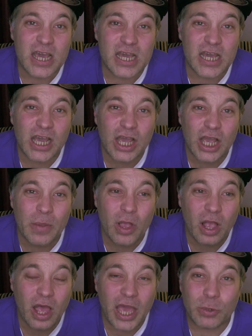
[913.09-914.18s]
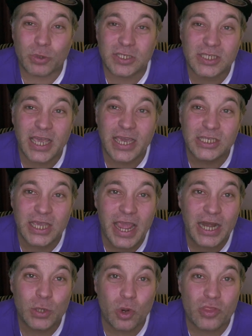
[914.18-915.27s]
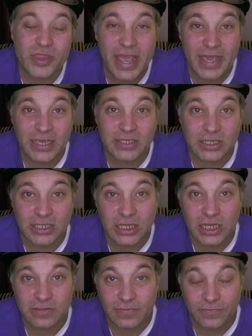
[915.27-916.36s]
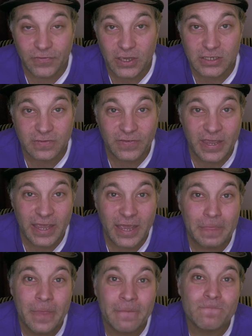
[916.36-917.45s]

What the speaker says: I would say to anyone that is a Tears for Fears fan